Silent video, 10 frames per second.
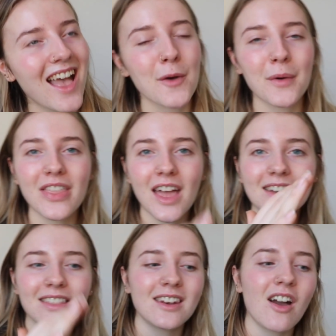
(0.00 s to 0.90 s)
And by the
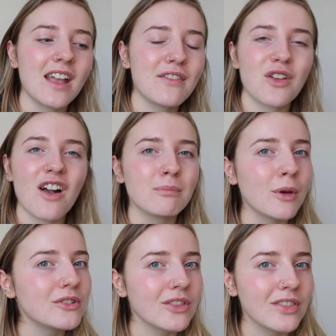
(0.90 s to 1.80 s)
end of the night, if you have
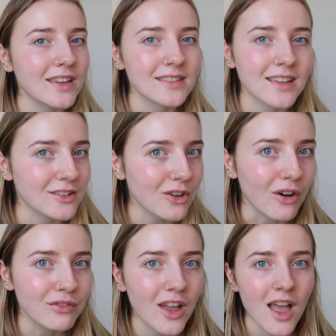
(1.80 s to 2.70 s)
most of the things ticked
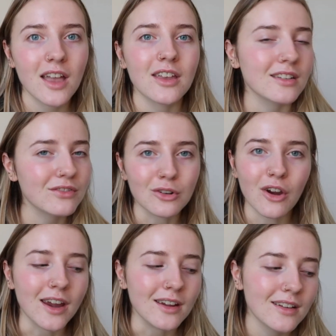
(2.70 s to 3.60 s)
off, you're gonna feel
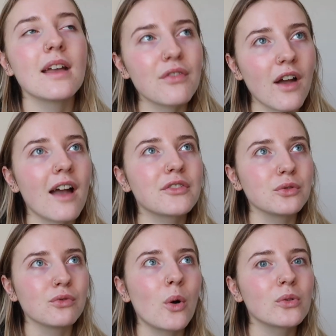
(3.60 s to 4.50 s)
great. If I have
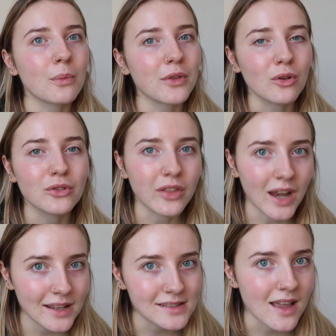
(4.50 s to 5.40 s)
to roll something onto the
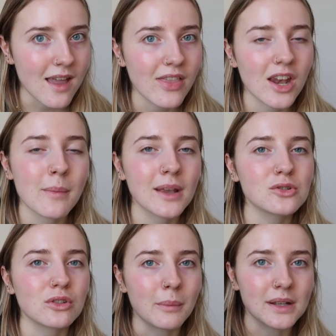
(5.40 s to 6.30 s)
next day, then I make
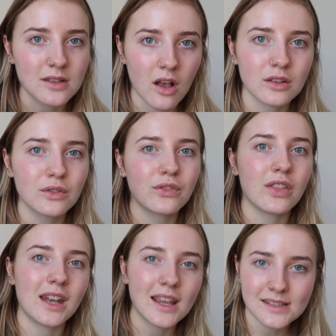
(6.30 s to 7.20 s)
sure that my tasks for
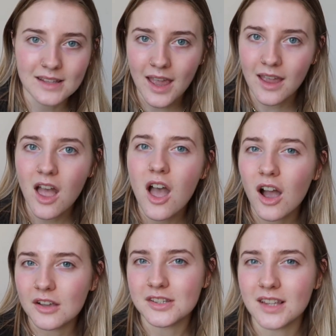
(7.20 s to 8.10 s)
the next day
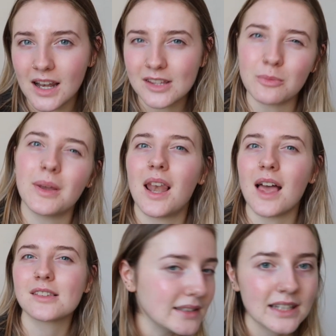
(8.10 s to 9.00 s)
are just a little bit
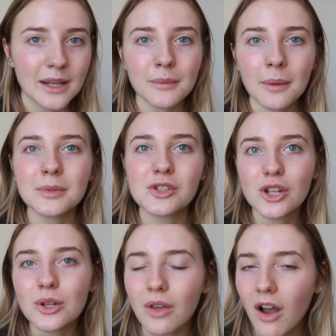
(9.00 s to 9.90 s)
less. Tip number
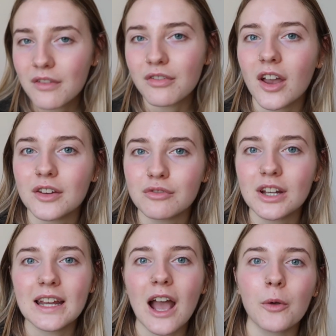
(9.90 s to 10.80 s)
2 that I find
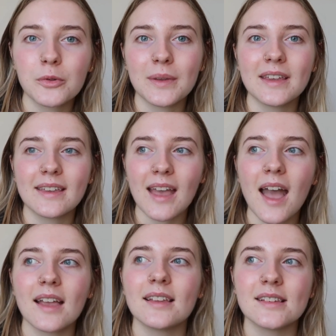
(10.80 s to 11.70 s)
really helps me
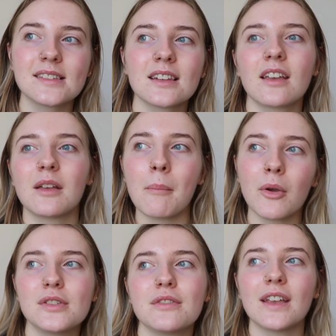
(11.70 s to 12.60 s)
get into like a
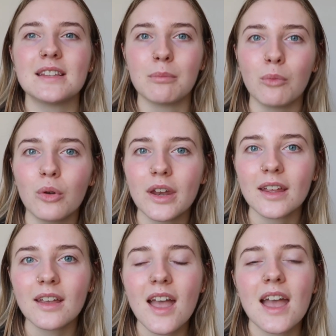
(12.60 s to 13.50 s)
motivated
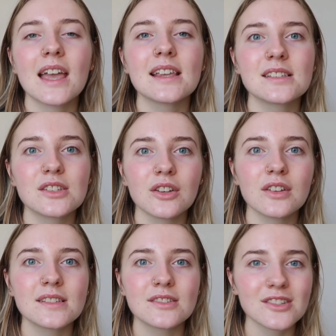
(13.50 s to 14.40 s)
morning is
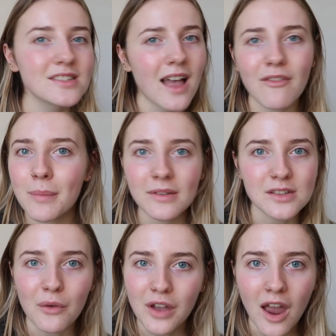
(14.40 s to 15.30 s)
to just have a bit of
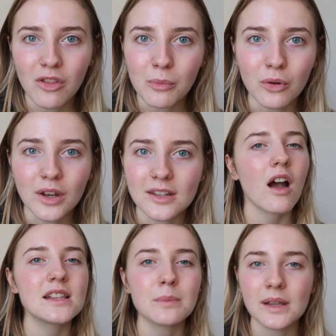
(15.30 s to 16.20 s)
self-care in the morning.
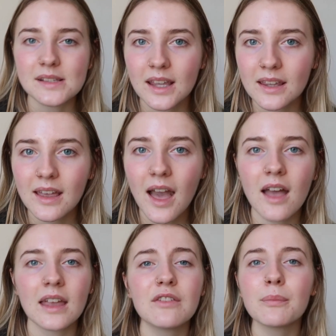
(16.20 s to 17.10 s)
I did my
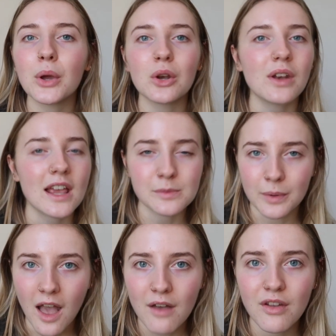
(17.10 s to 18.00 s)
skincare, even putting on
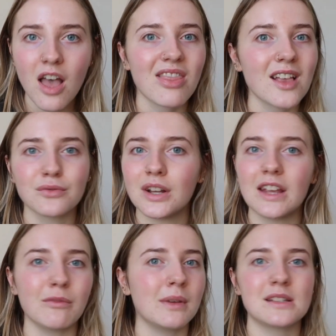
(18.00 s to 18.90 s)
SPF, that's really
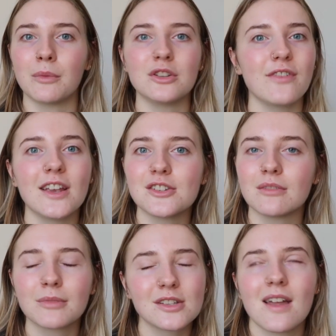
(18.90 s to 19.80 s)
given me some
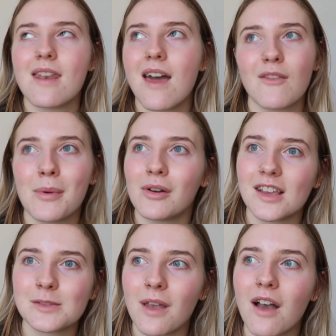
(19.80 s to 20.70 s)
motivation, because I never put on
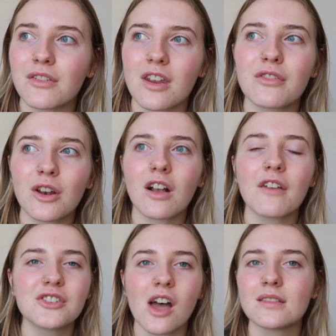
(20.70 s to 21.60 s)
SPF and I feel like
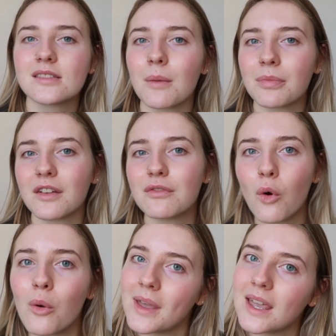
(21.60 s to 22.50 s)
I've done something
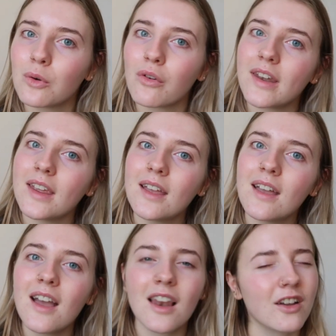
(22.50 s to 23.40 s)
for me already.
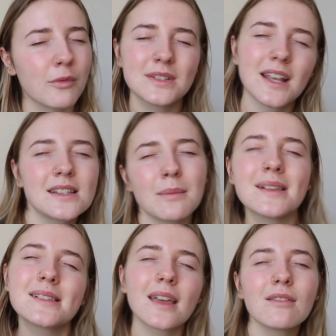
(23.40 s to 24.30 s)
Like I protected my
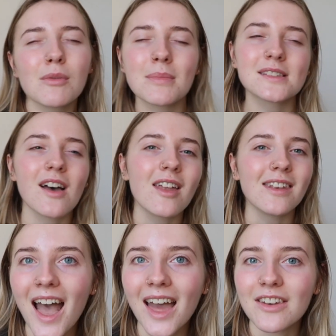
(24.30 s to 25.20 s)
skin from the sun,
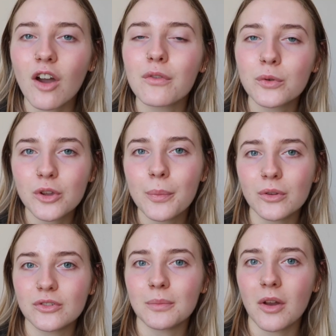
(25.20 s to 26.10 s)
and I've also put
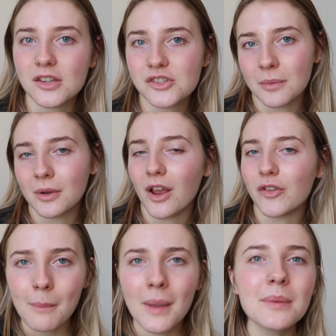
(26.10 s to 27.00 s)
on some nice gym
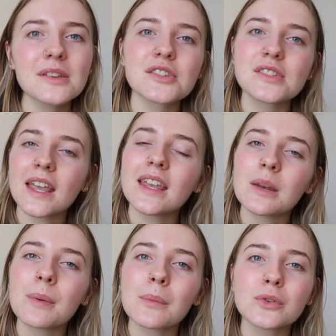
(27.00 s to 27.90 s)
clothes. Maybe it's just taking
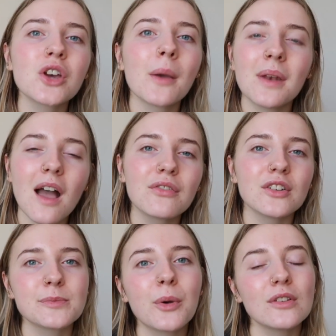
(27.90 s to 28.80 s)
a bit more time and
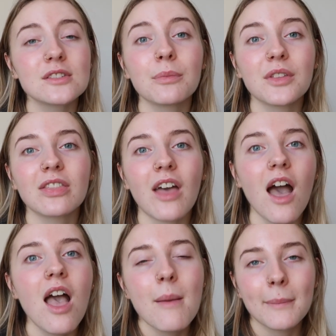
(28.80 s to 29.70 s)
effort to put on something
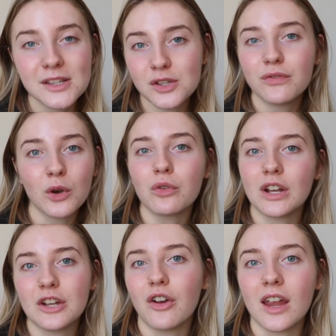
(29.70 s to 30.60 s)
that makes you feel
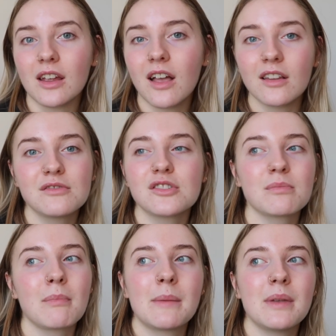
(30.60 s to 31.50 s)
really great and just
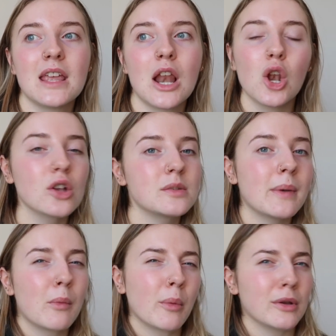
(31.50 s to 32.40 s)
maybe looks a
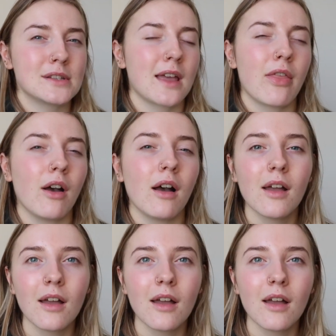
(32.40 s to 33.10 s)
bit more put together.